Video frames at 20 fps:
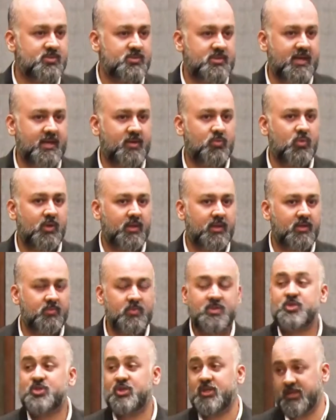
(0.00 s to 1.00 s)
to start working
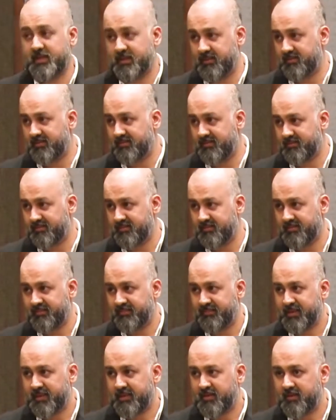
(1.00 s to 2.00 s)
with G.
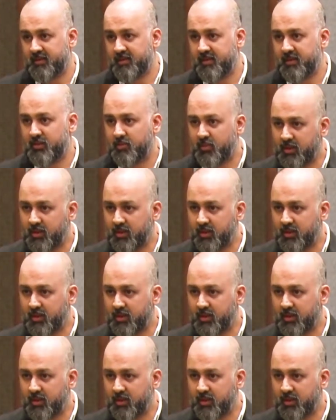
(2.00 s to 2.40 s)
He